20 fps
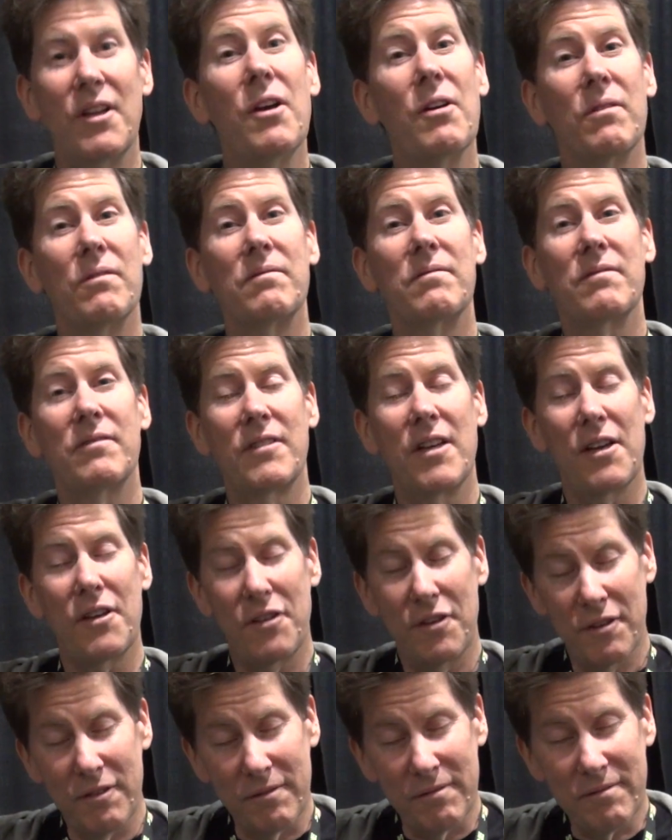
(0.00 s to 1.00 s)
No,
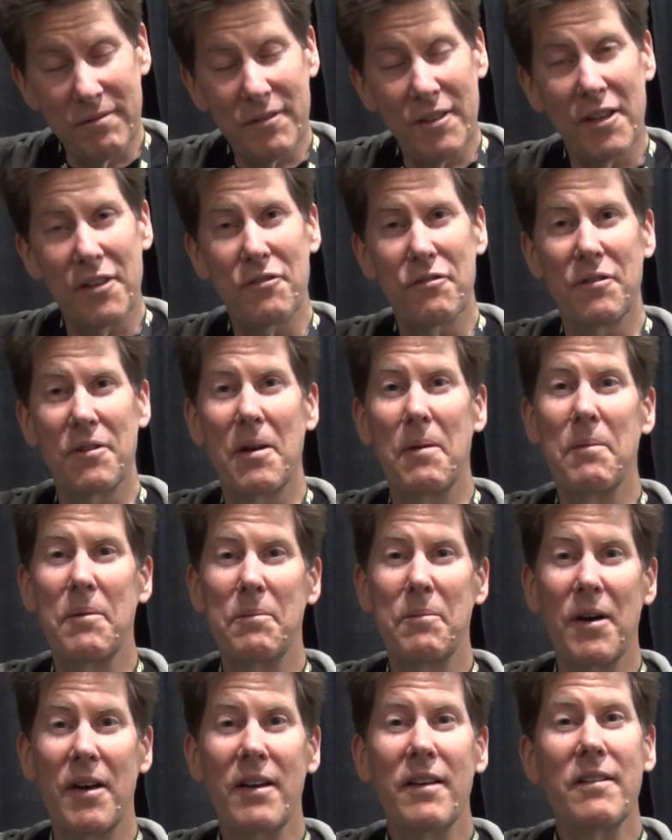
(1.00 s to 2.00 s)
thank you. Thanks for
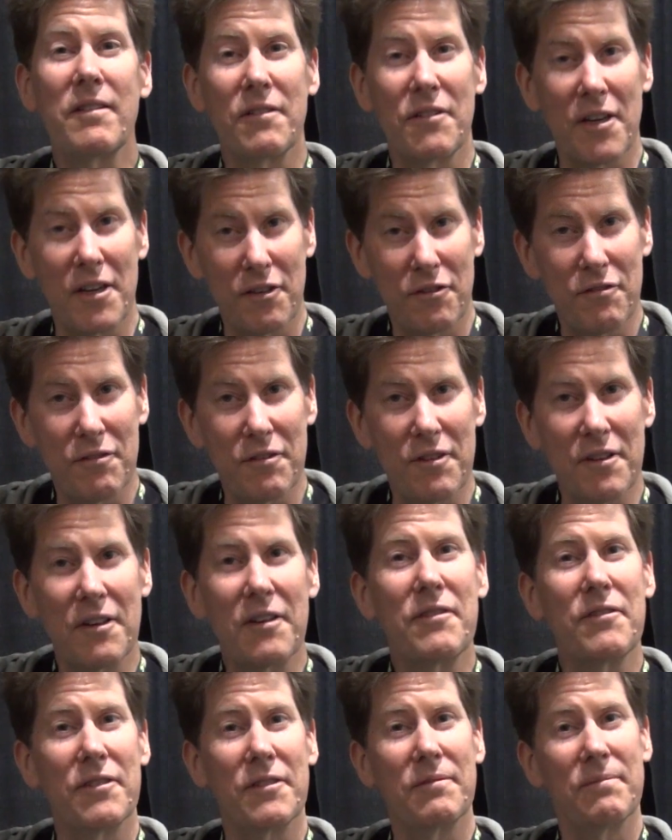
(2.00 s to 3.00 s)
coming by, and thanks for the
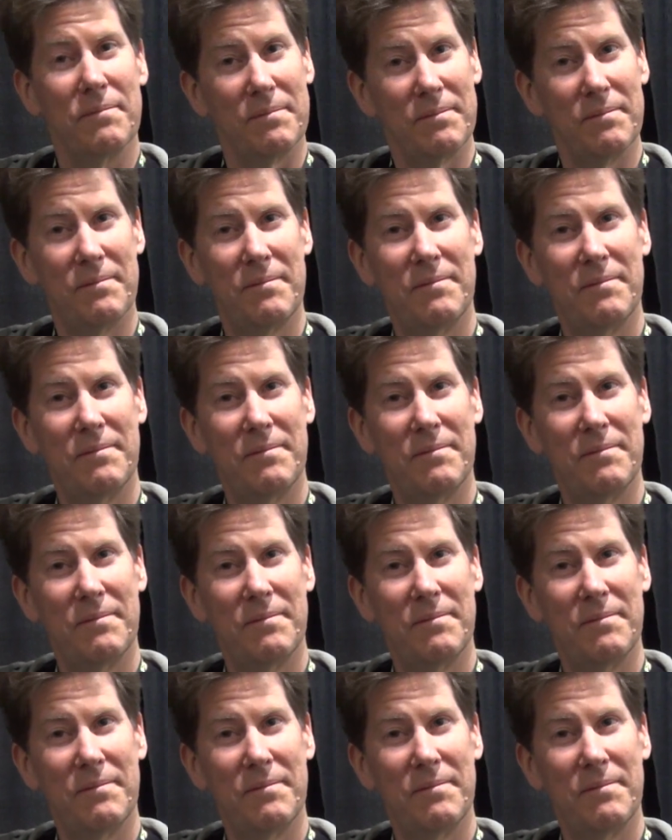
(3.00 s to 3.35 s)
interview.